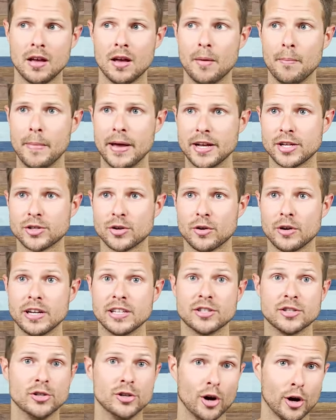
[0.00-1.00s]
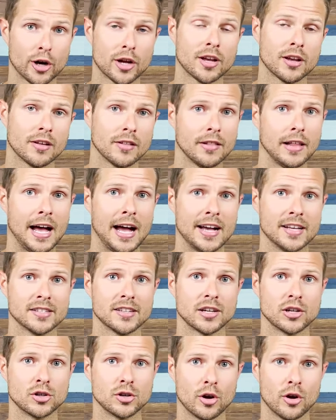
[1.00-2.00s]
Make sure it's dark glass,
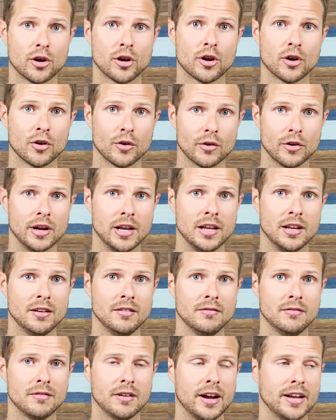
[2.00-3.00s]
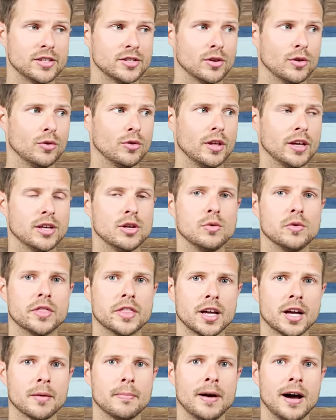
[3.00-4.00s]
like dark green, right? So like you would
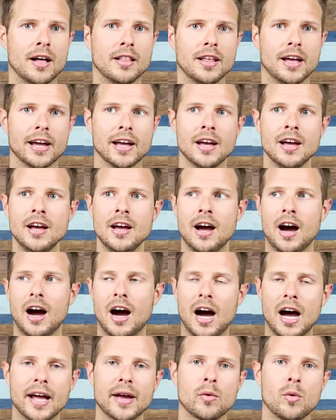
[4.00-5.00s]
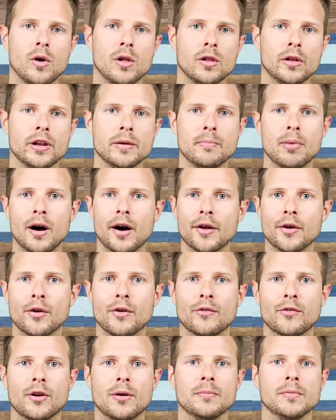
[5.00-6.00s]
think about like a high quality bottle
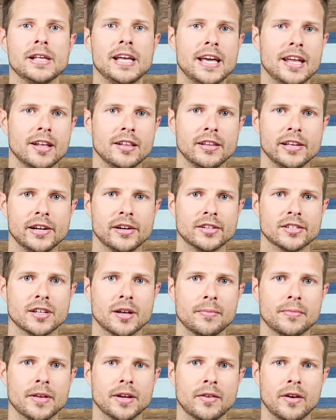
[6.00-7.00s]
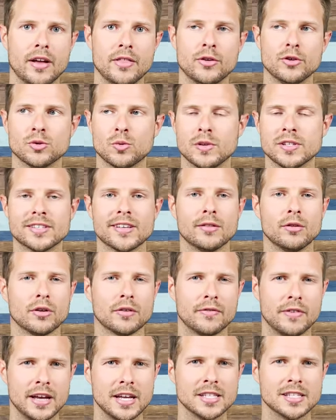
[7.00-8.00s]
from Italy or something, right? Those ones that look
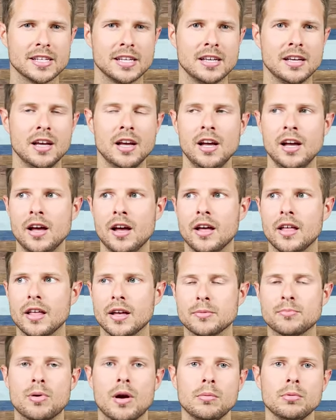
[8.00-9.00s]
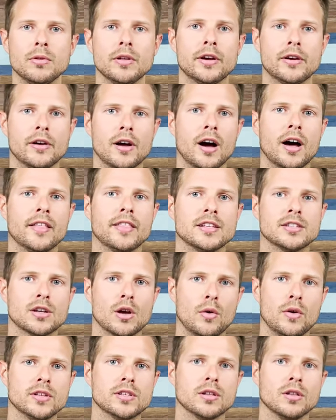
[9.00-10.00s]
fancy, probably are not. That's
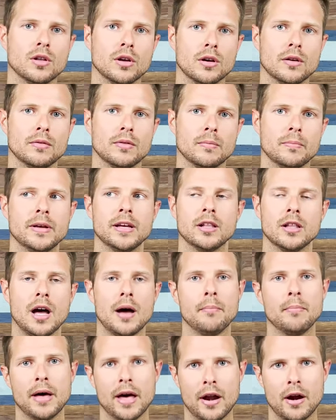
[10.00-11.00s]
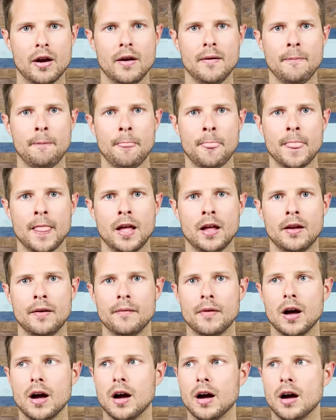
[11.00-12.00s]
going to be a lot better.
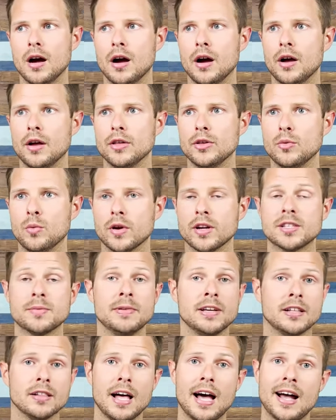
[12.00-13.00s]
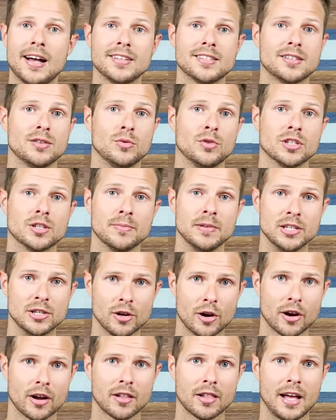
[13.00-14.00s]
Uh, you want it to be glass. You want it to be
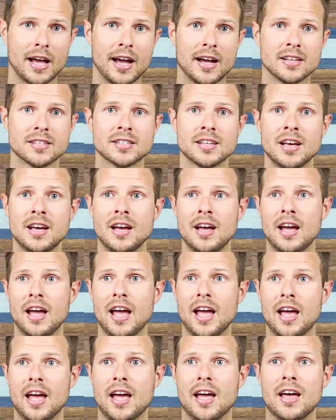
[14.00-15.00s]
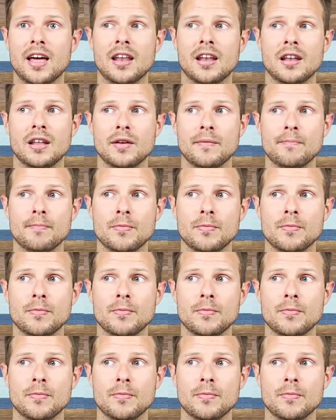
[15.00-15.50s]
dark glass, and